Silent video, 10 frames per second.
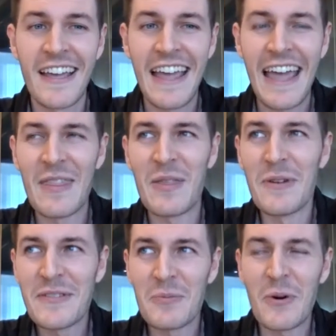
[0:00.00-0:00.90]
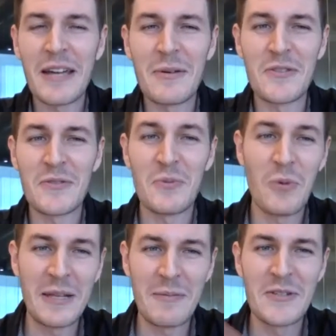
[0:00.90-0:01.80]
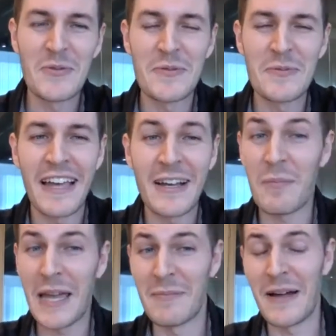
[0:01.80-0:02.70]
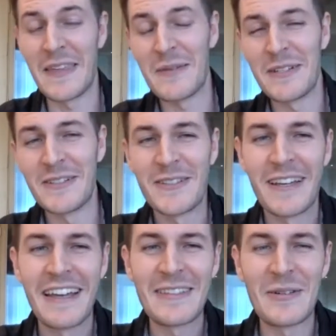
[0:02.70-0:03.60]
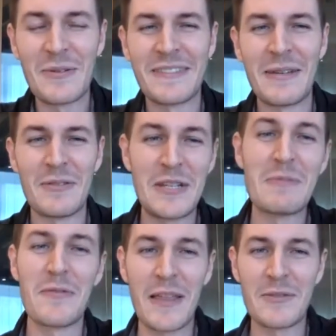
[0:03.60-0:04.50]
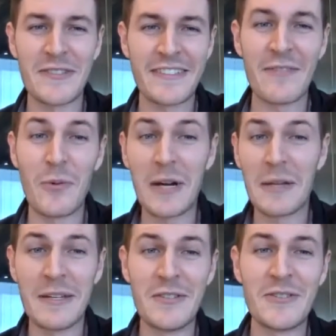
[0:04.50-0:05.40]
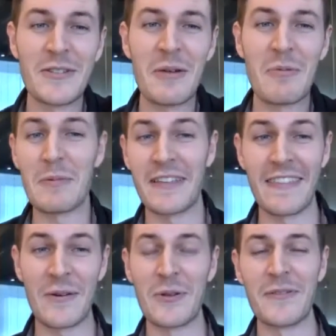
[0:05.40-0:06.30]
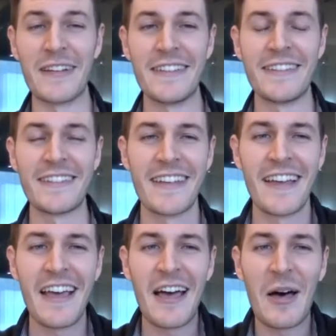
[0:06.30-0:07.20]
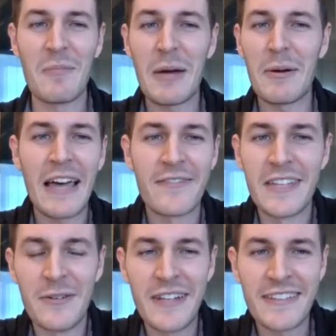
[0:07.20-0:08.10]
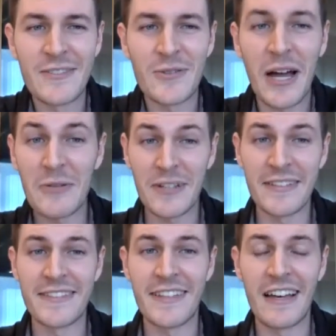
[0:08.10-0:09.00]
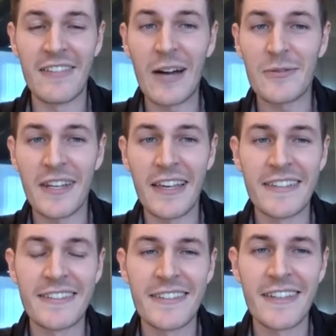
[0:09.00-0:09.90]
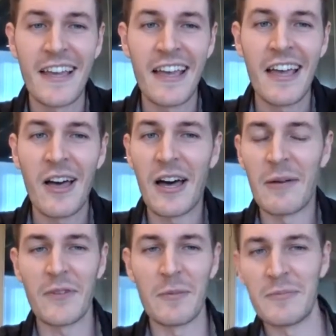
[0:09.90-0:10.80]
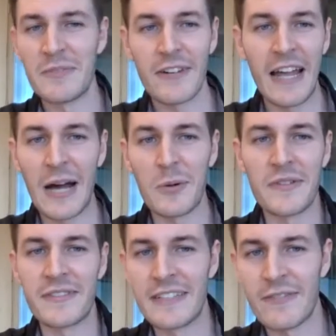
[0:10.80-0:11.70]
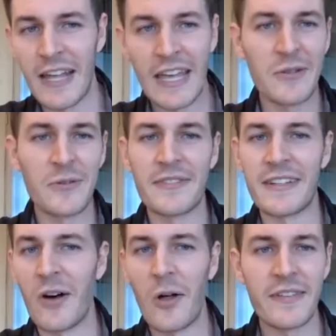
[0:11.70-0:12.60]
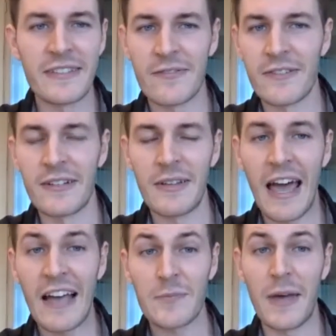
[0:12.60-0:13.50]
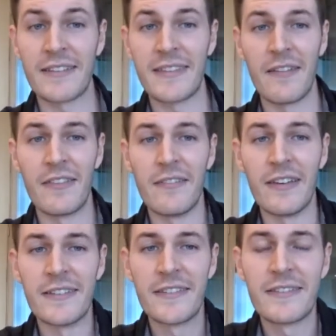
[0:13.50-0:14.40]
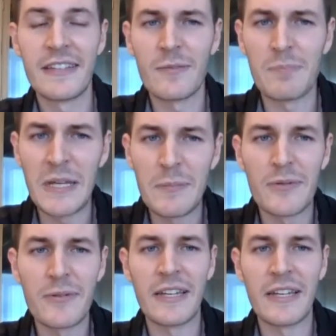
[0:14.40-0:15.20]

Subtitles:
And the reason why it was just one image was I got paid by the image. So it was cheaper for them just to have one image represent the whole event. But I would have dozens or hundreds of outtakes from different hours and different angles and all these different aspects of the event, different people and